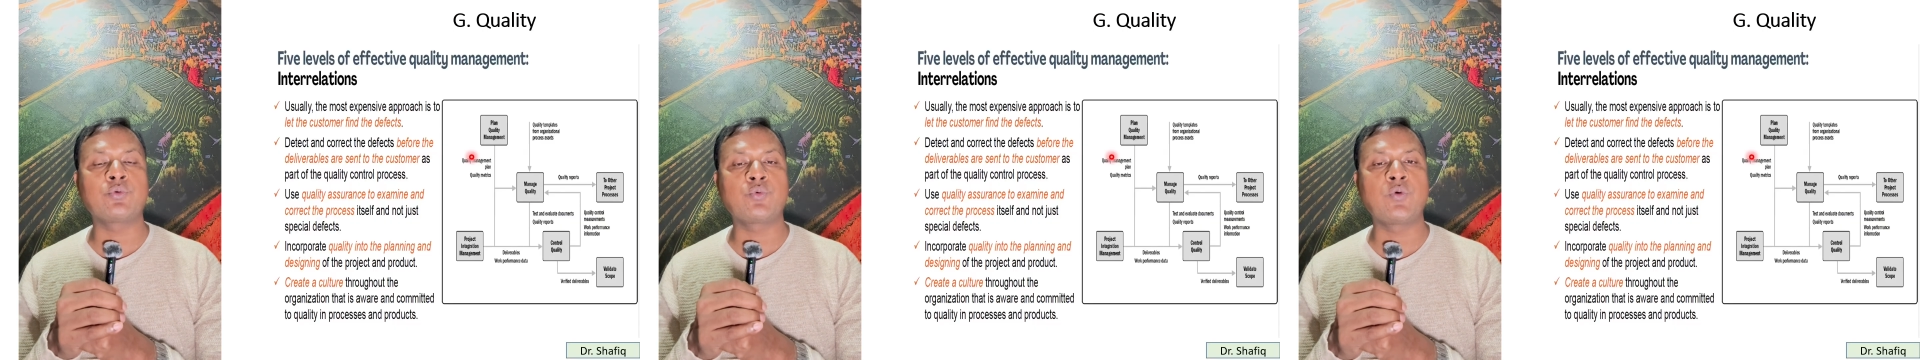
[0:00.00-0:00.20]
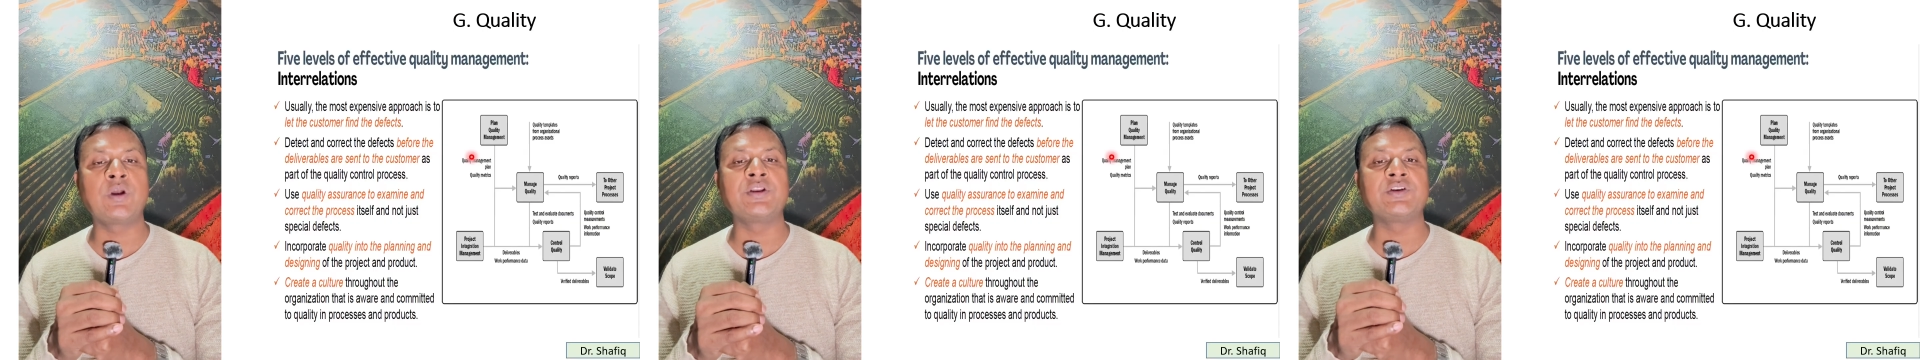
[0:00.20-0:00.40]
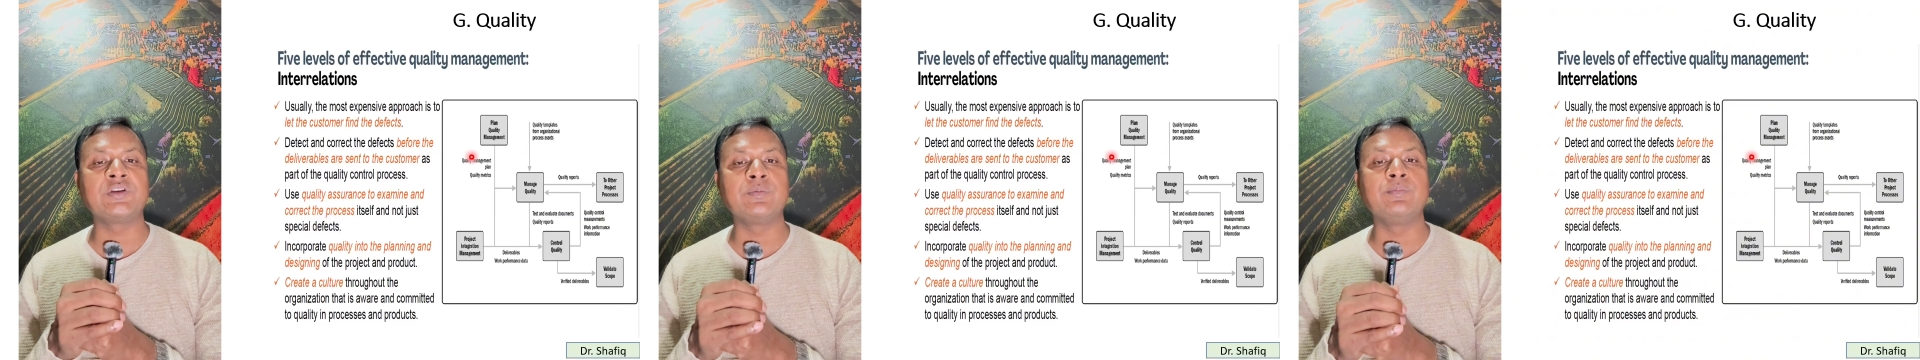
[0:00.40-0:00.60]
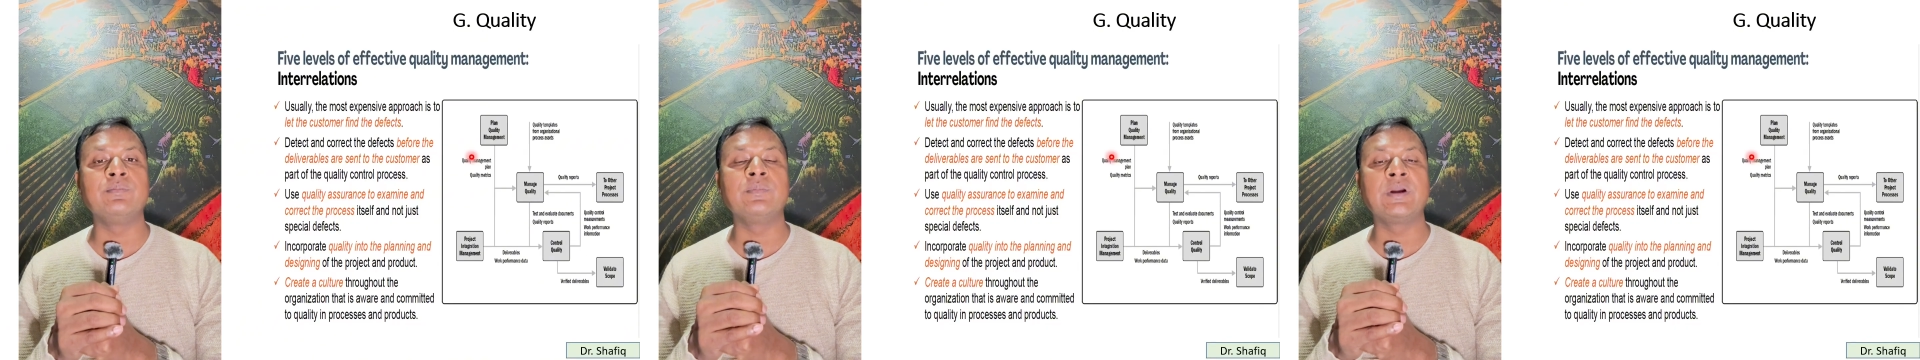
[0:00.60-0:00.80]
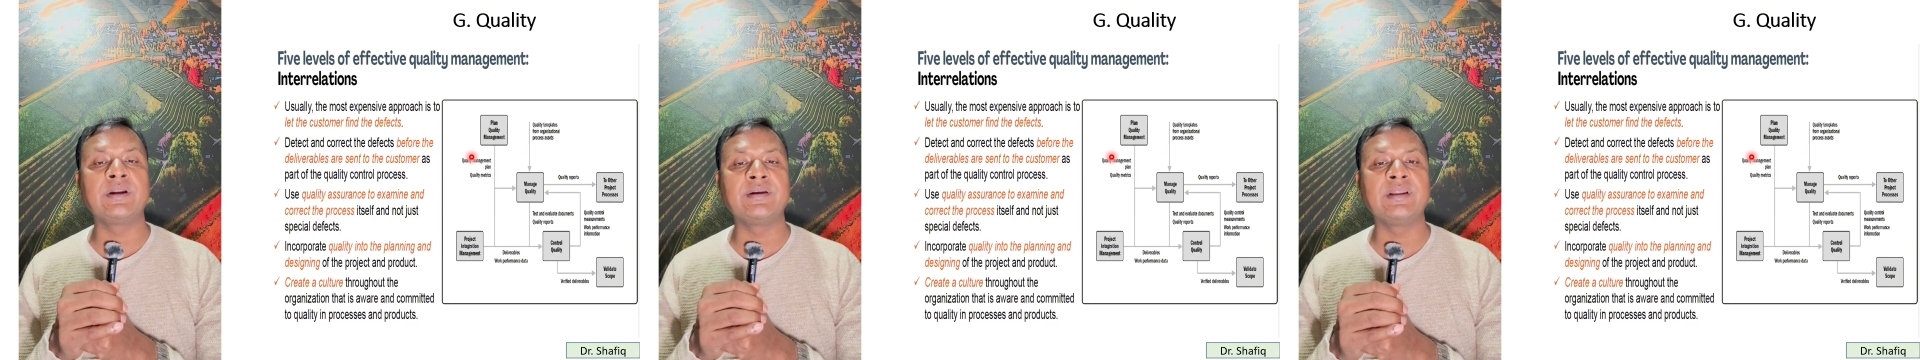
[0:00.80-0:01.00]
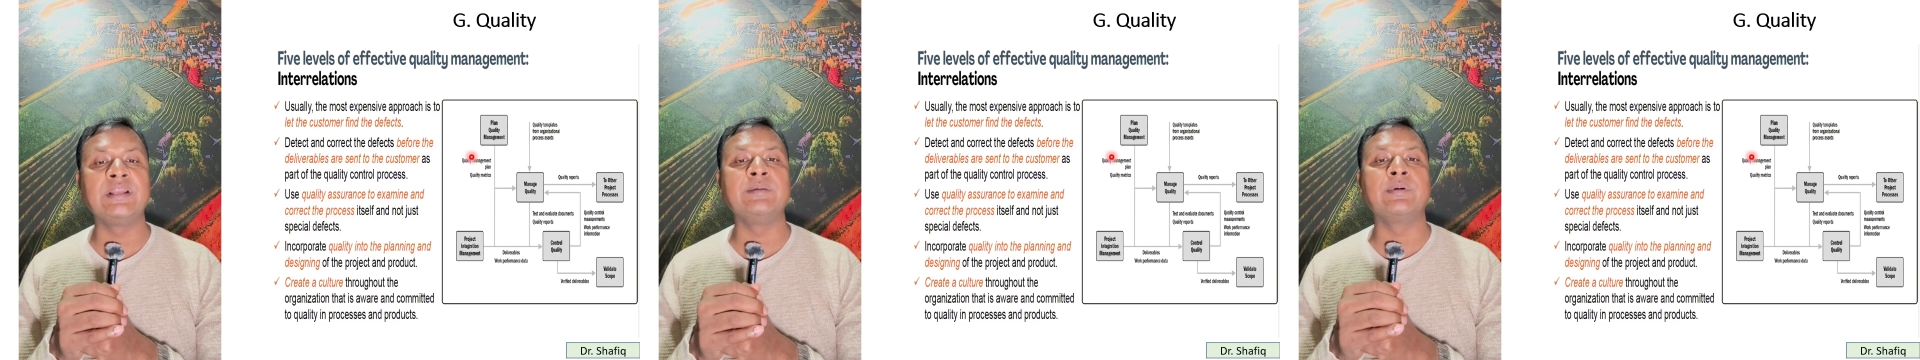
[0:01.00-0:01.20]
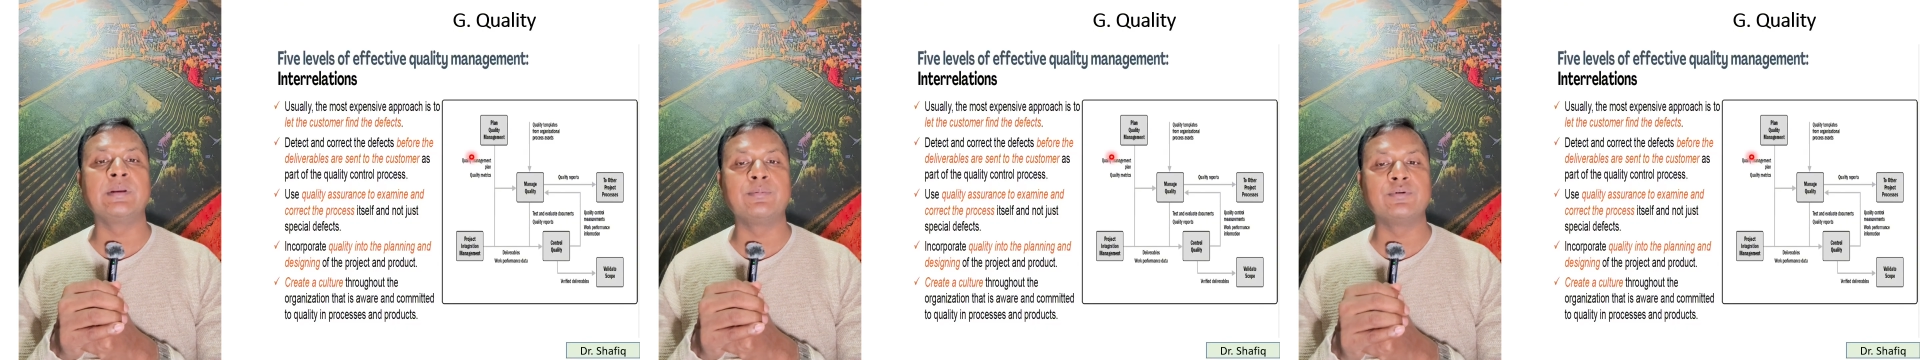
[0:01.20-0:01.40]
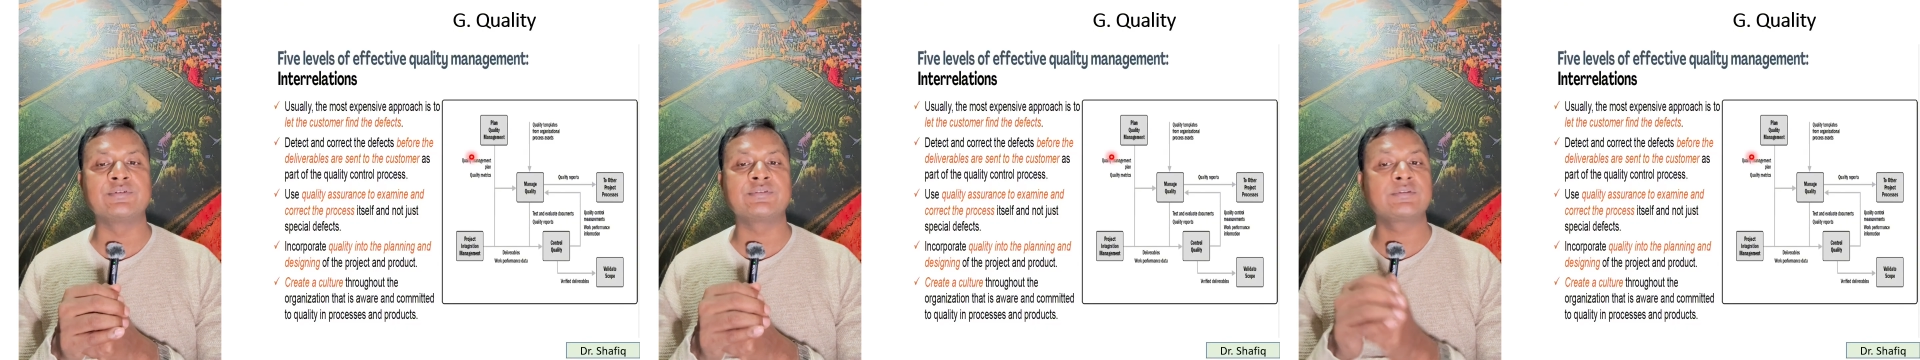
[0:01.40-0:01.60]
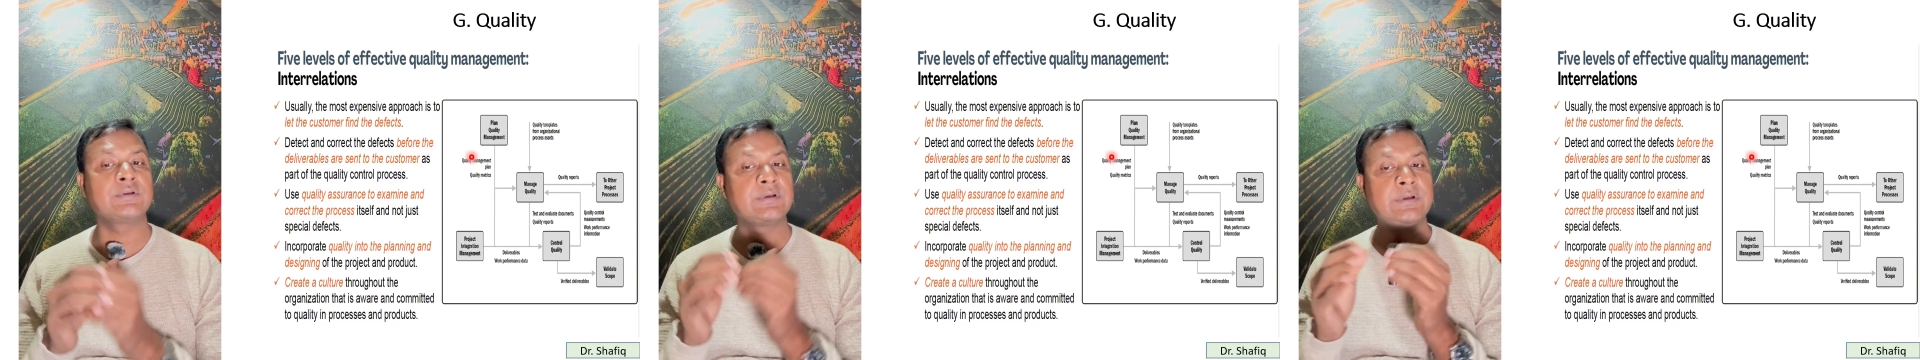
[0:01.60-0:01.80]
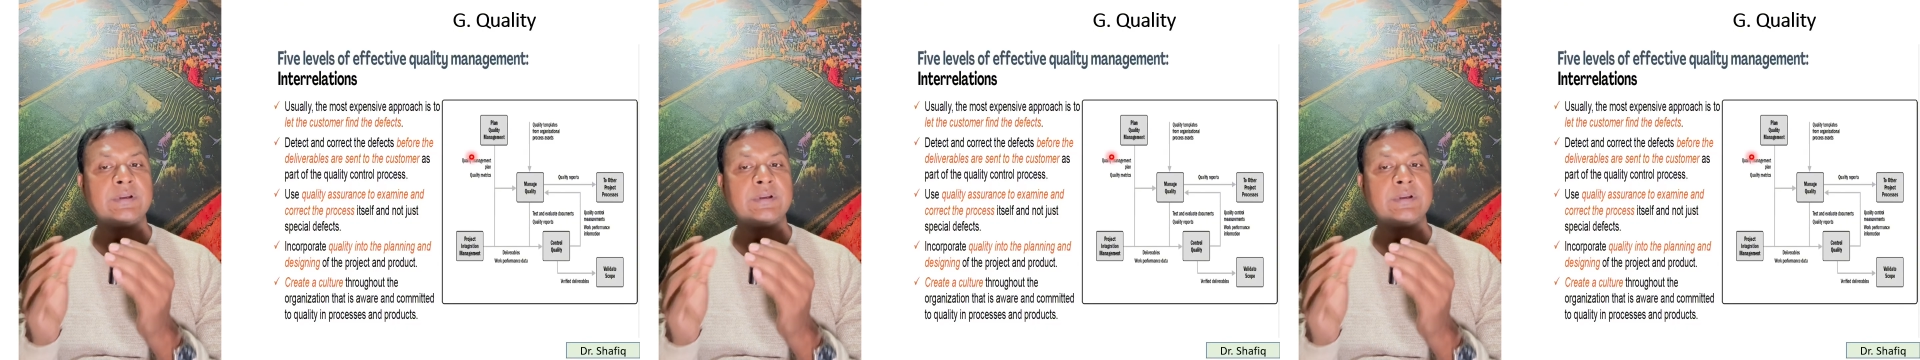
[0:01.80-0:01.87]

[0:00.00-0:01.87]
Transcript: quality and deliverables.